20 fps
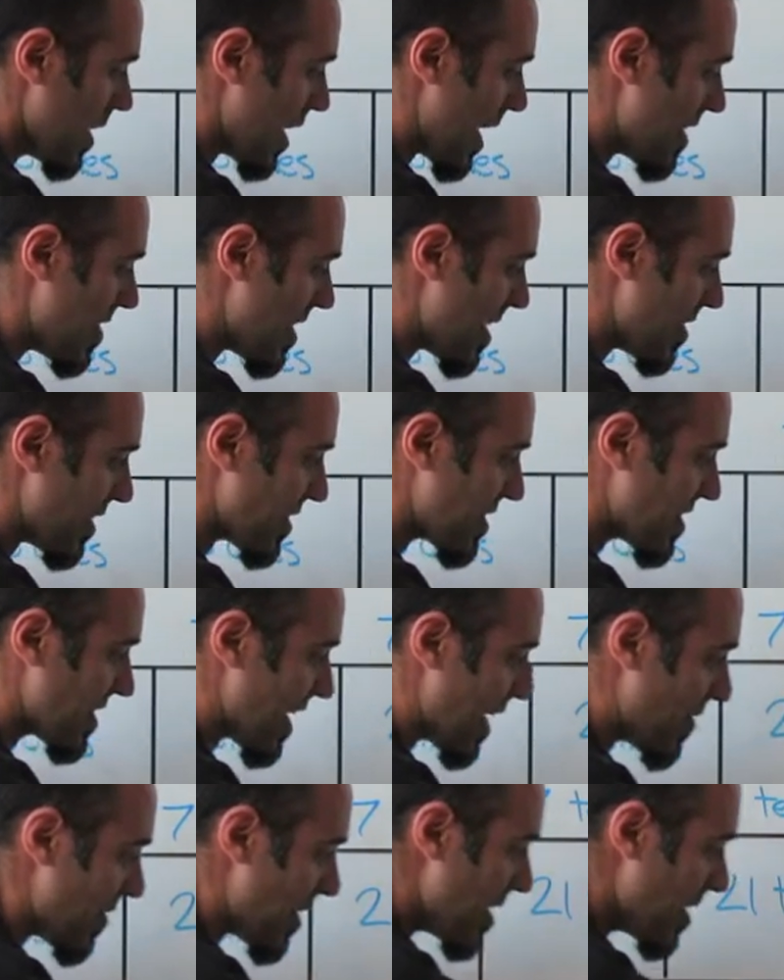And then the
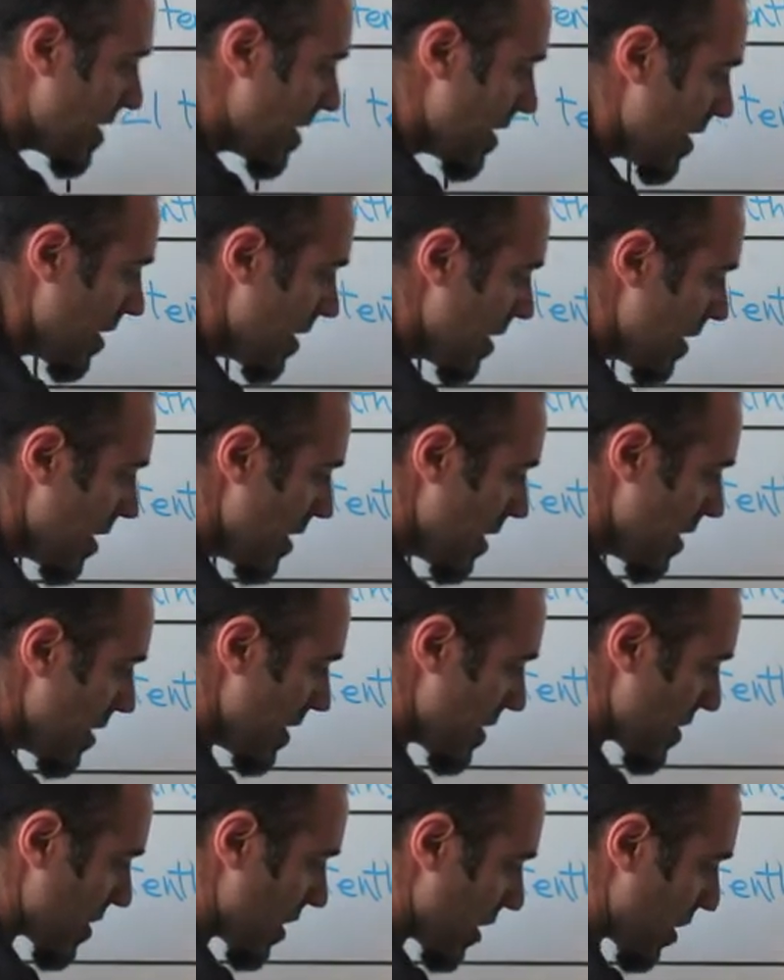7
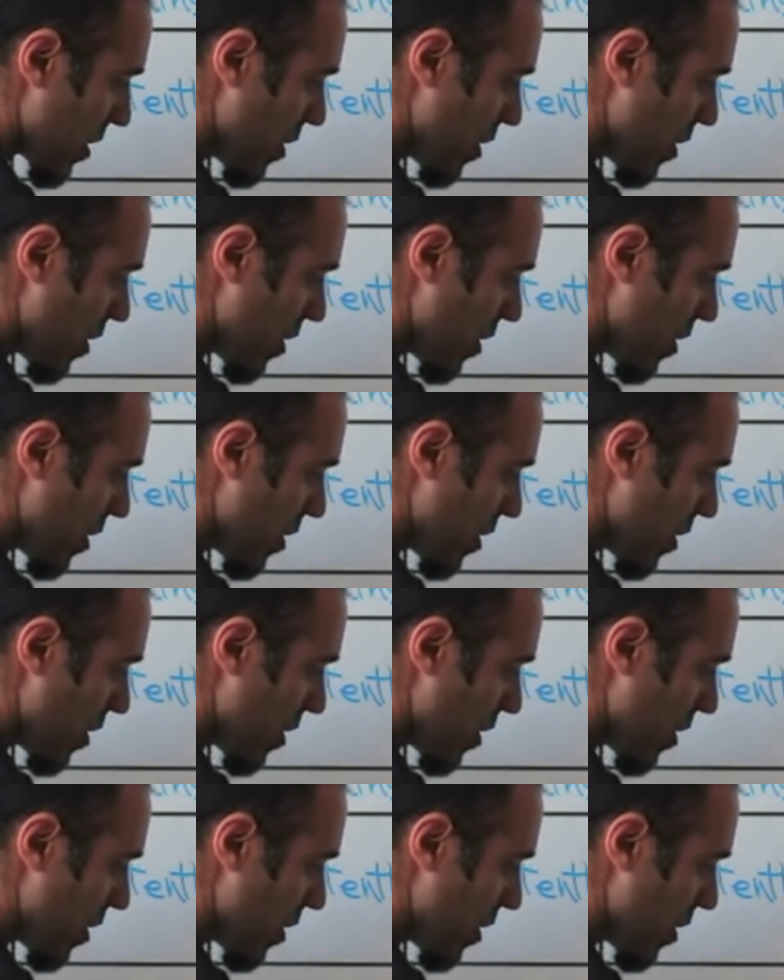is going to